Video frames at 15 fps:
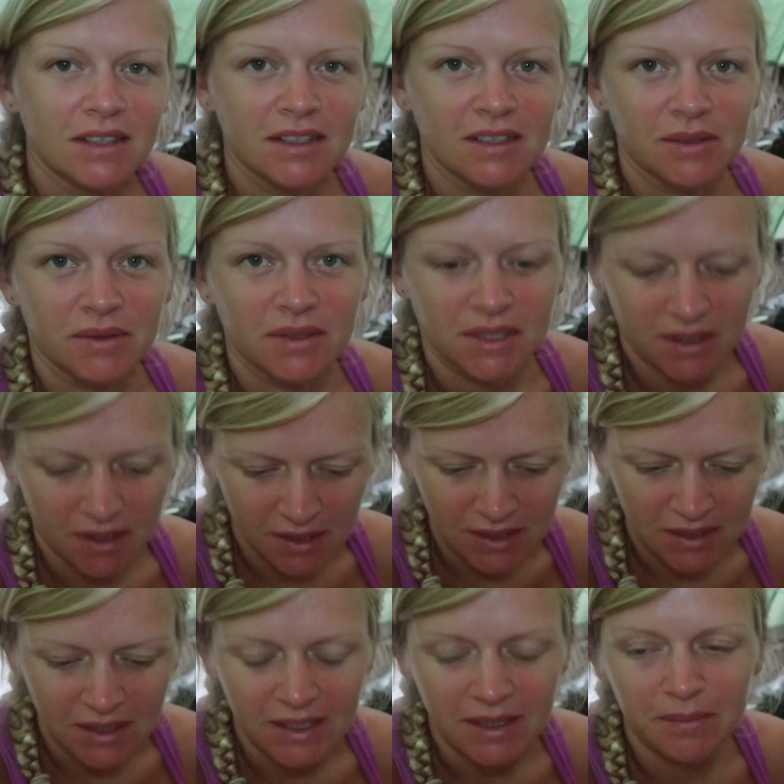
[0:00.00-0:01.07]
This one's still
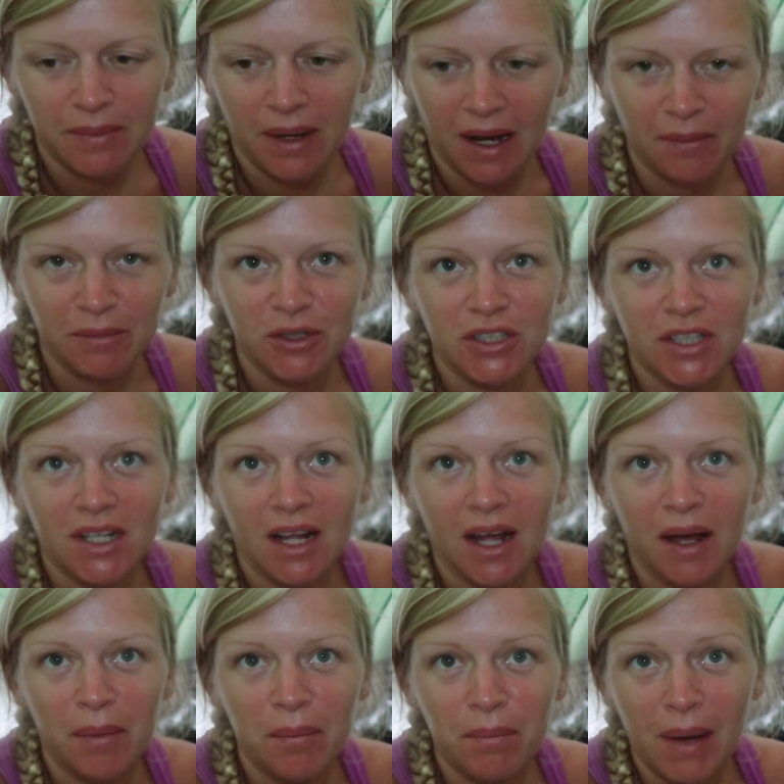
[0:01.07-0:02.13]
asleep. I'm just
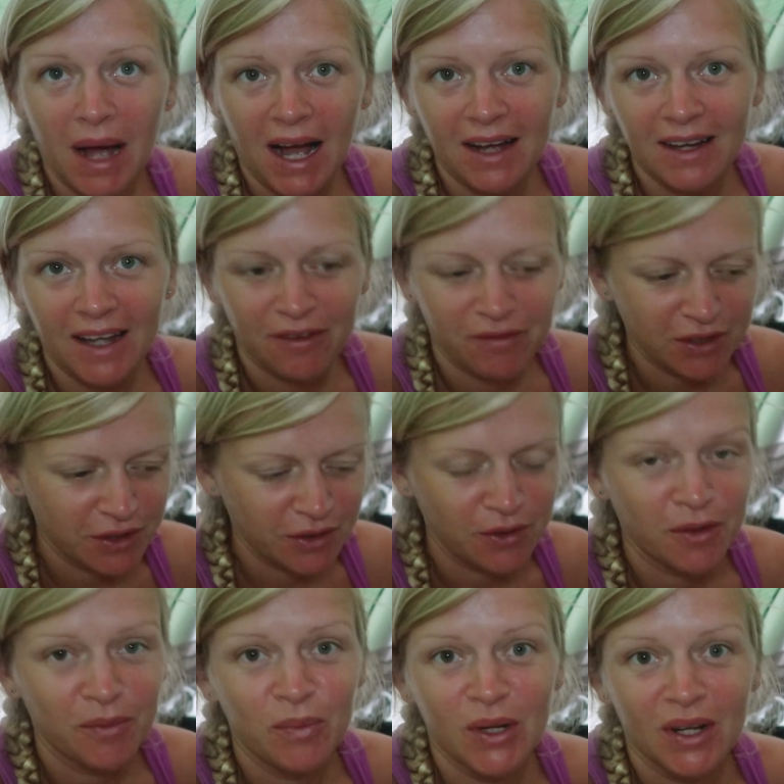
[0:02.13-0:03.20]
gonna pack
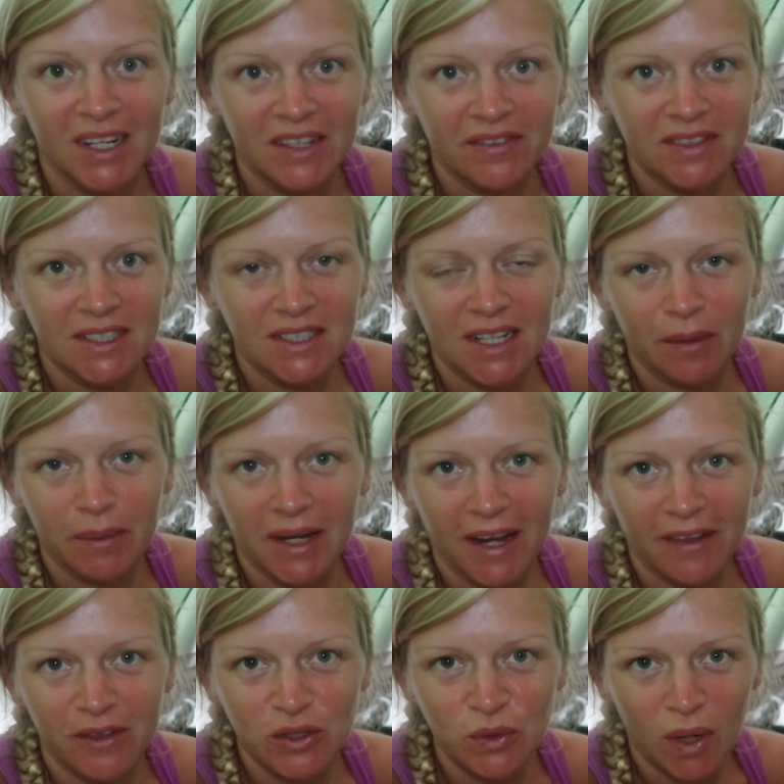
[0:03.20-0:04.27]
everything up. We are leaving today. We're
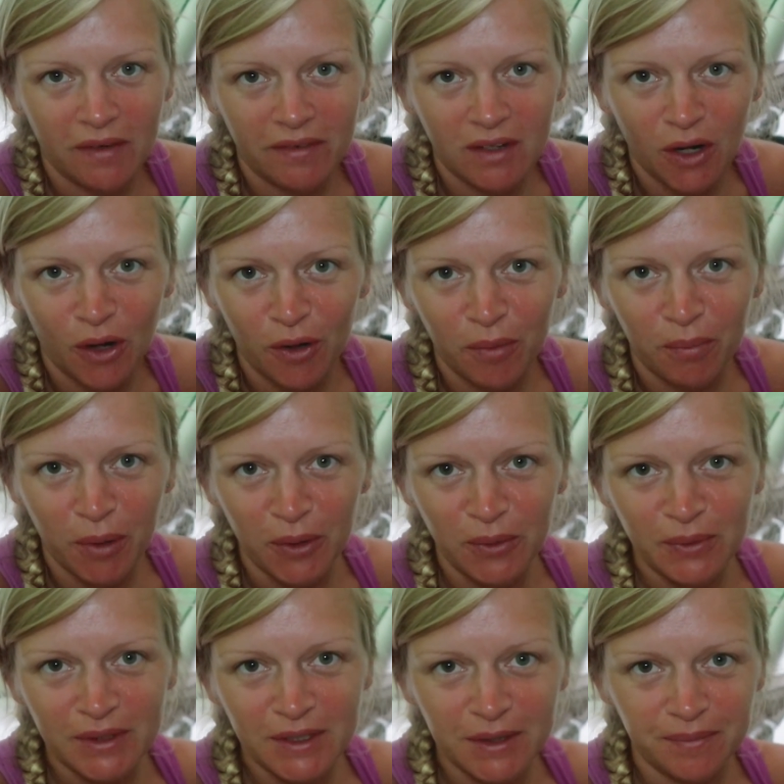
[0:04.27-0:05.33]
getting the 12 o'clock
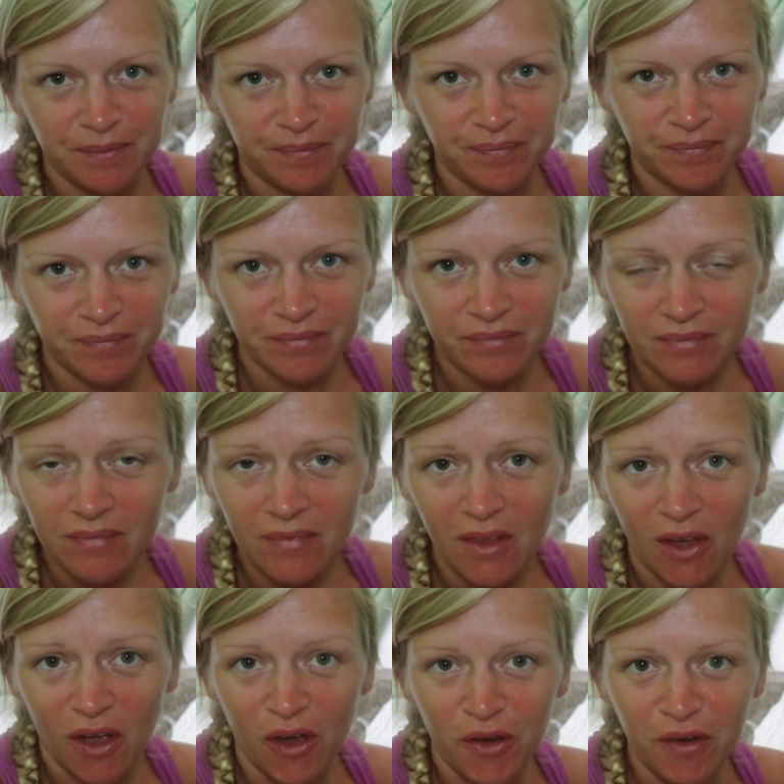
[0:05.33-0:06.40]
boat
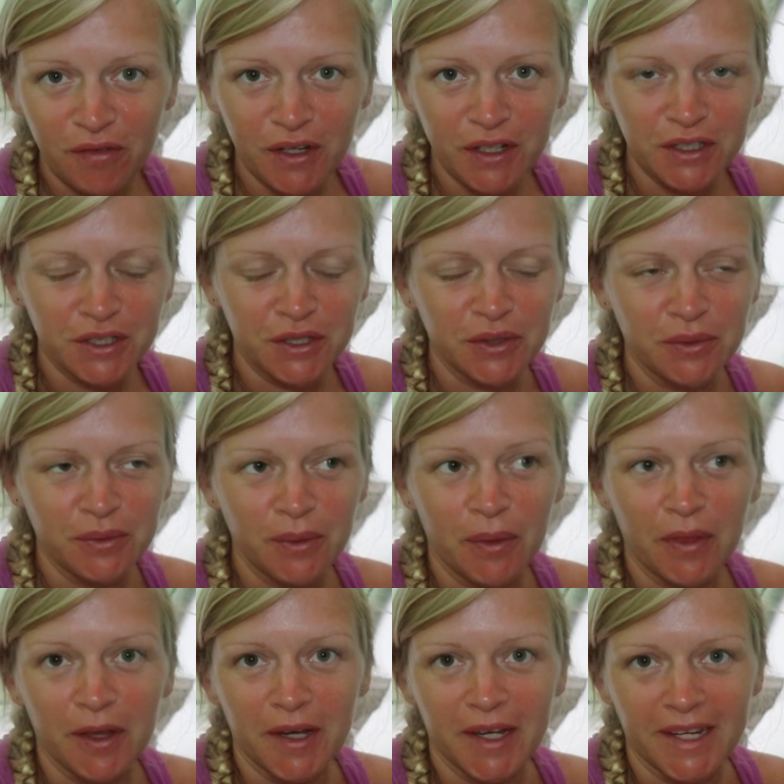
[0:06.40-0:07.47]
over to
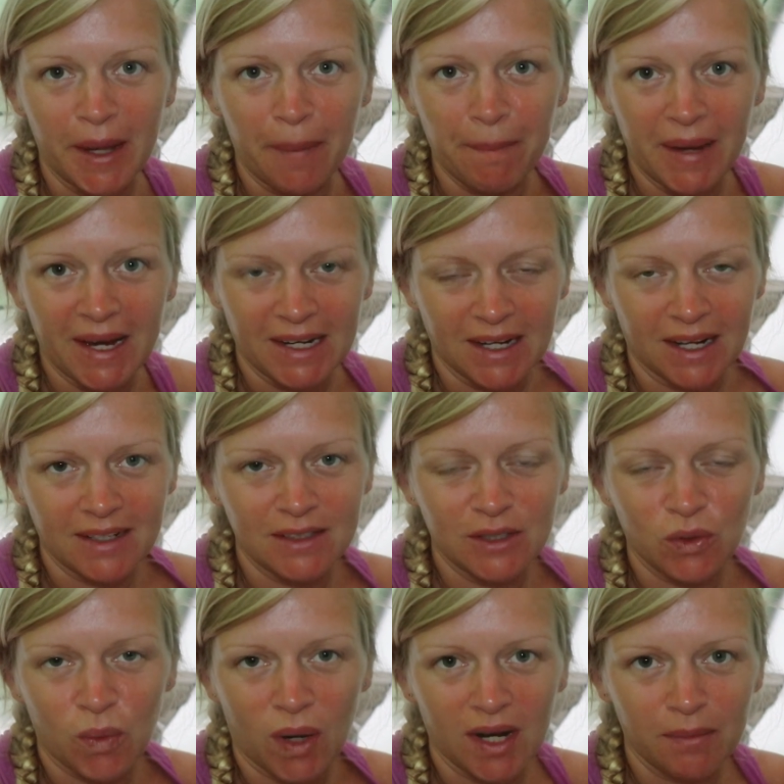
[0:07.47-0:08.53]
the
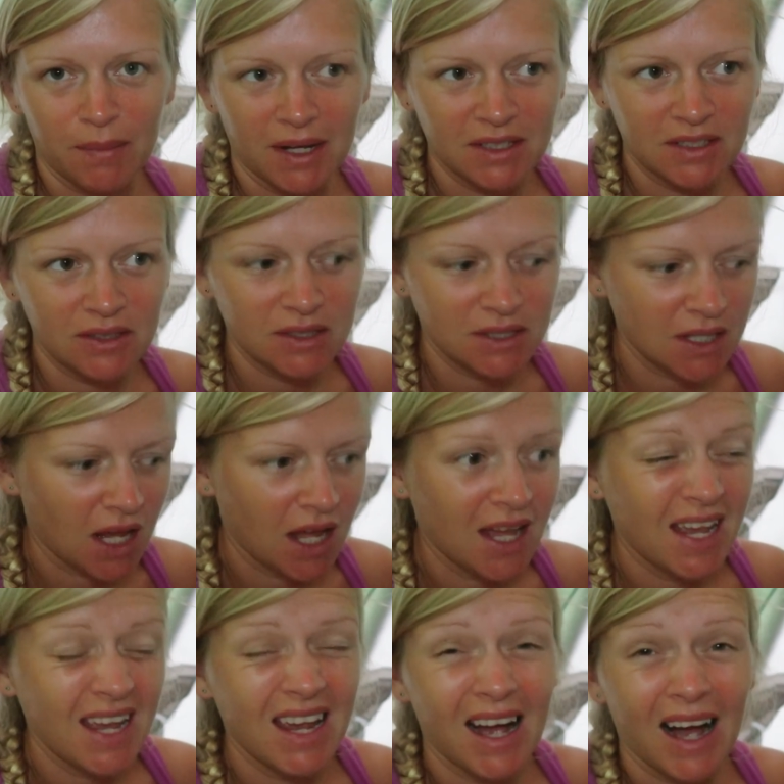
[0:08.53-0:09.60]
mainland, to Kuala Besut.
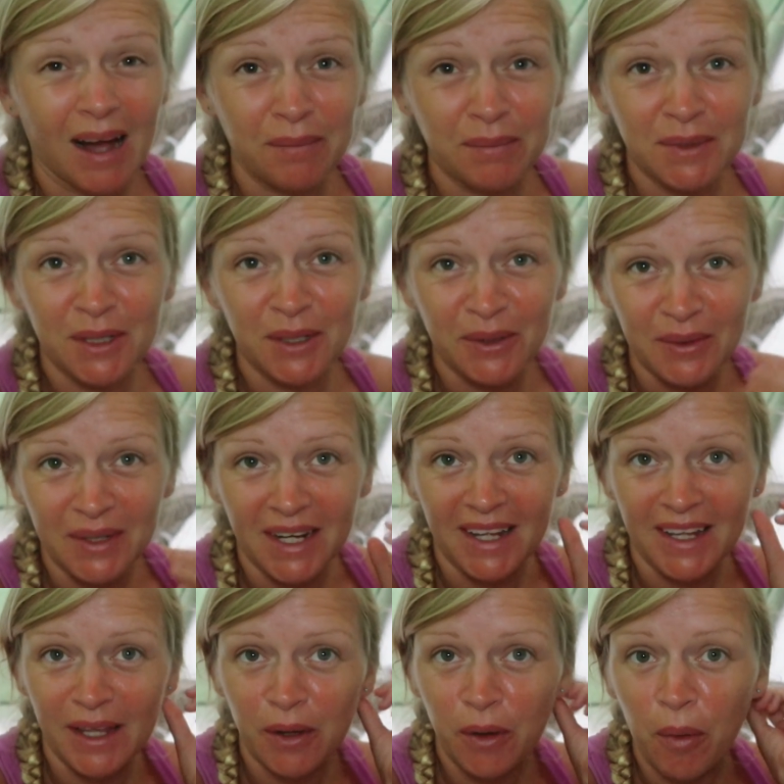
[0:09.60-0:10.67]
It
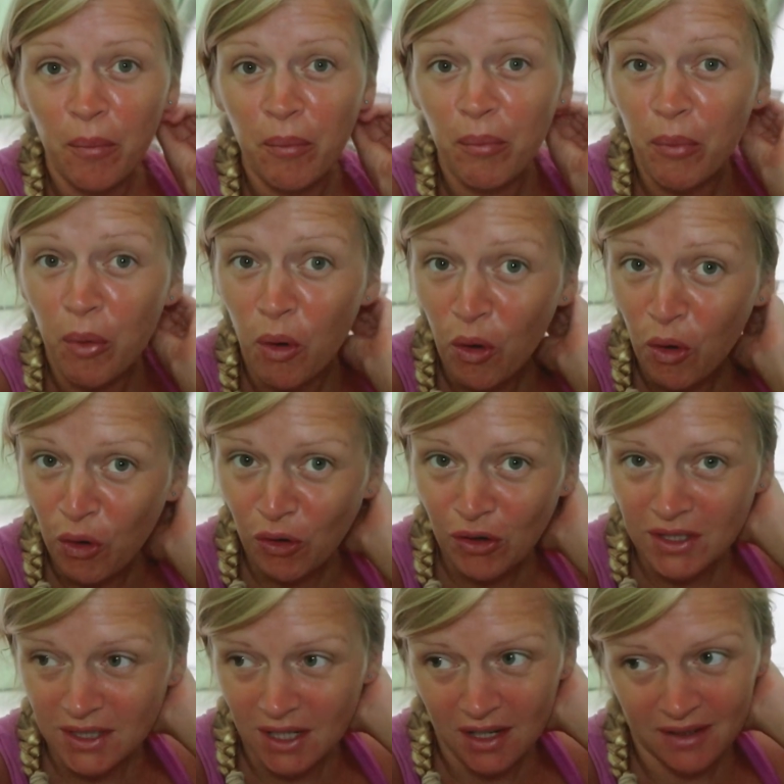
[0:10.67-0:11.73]
absolutely
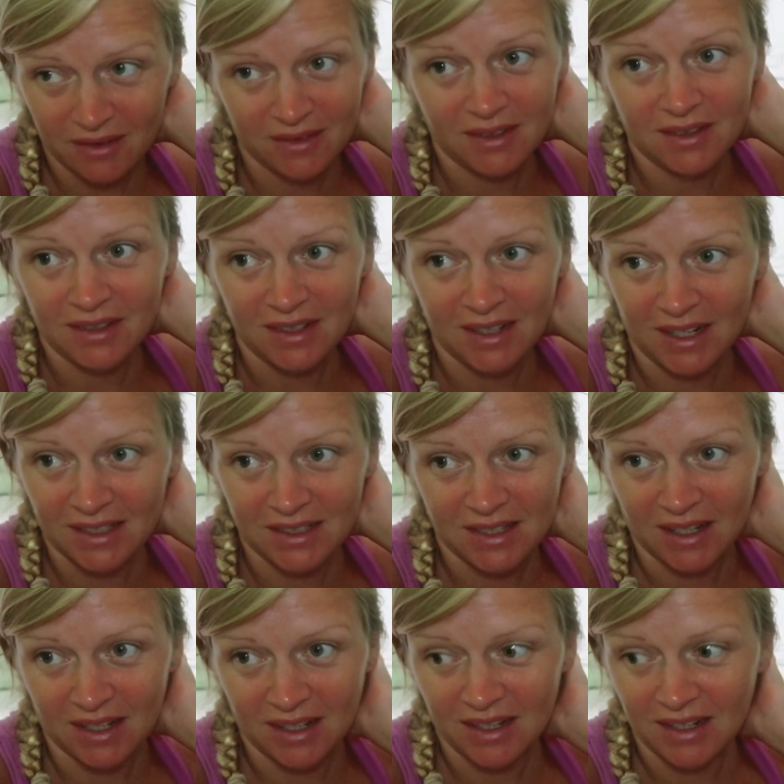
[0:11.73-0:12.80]
poured down
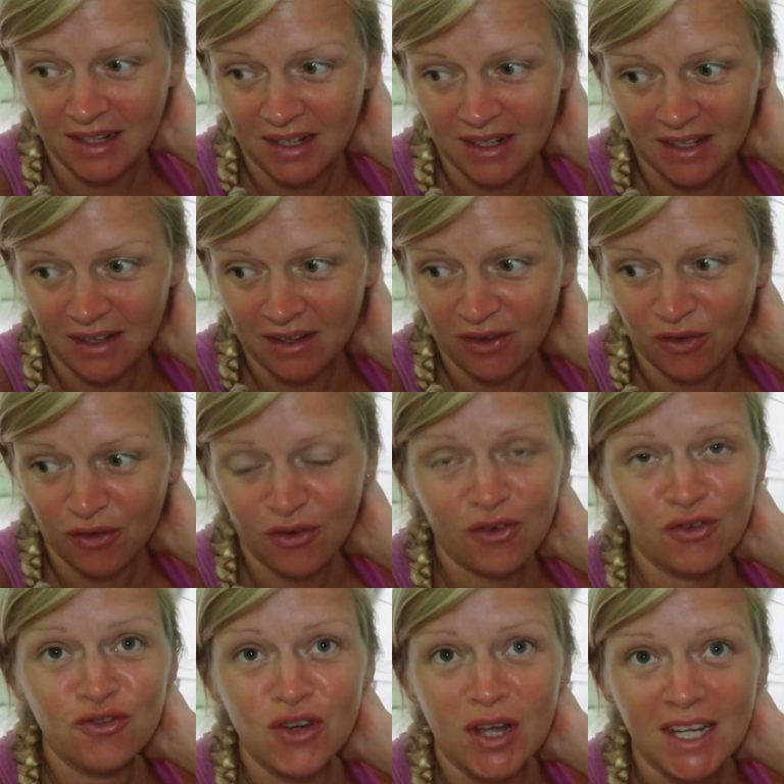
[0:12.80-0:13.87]
last night, like
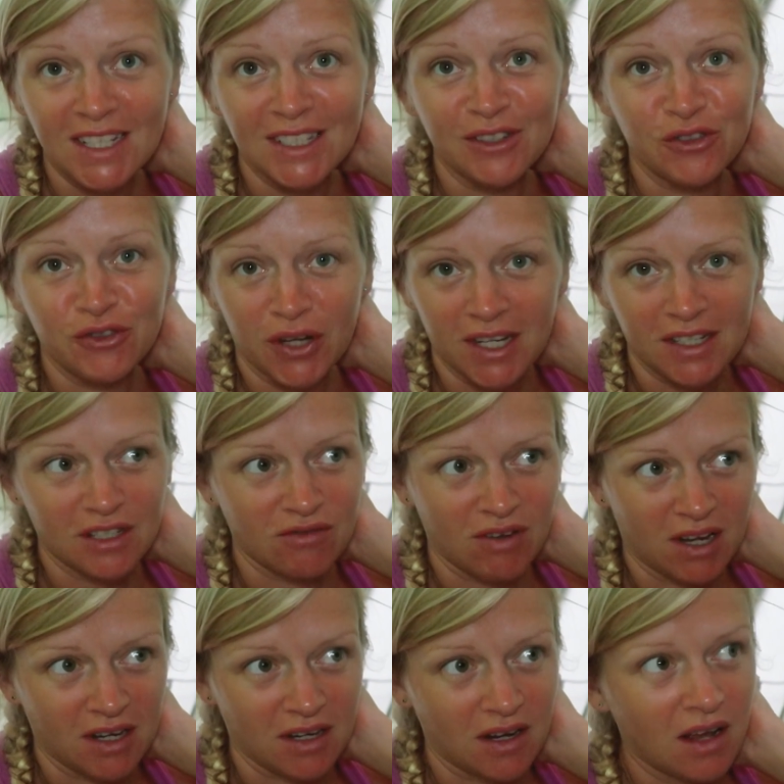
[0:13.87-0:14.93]
crazy
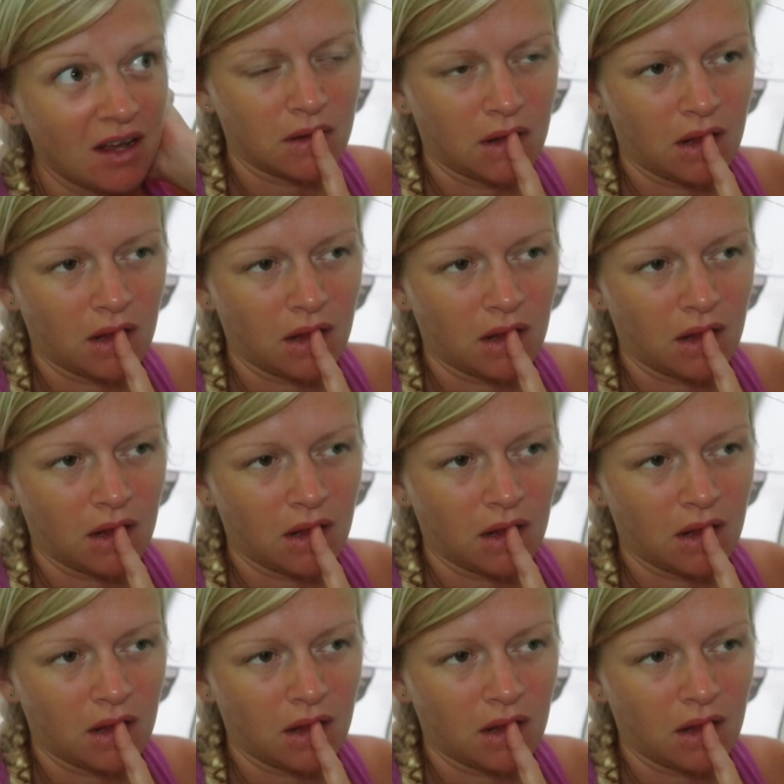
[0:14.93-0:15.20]
rain.